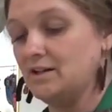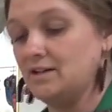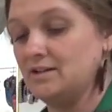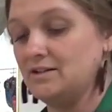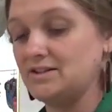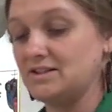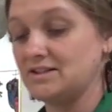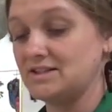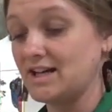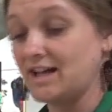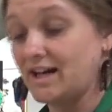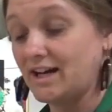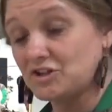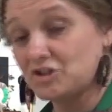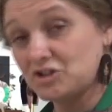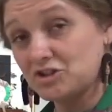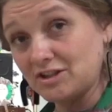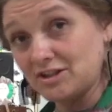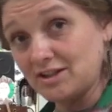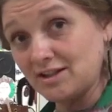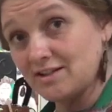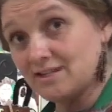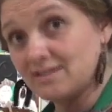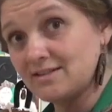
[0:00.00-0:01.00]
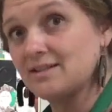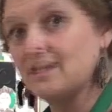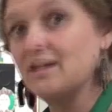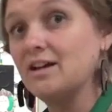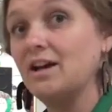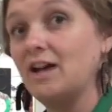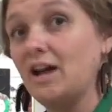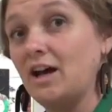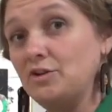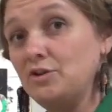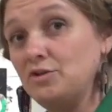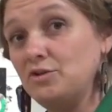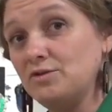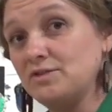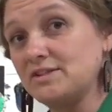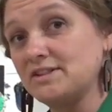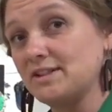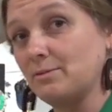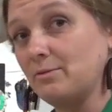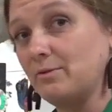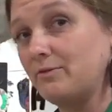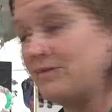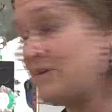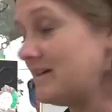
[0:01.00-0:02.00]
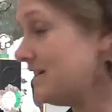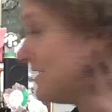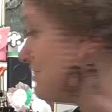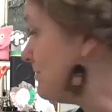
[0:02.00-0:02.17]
detached this, and used some of these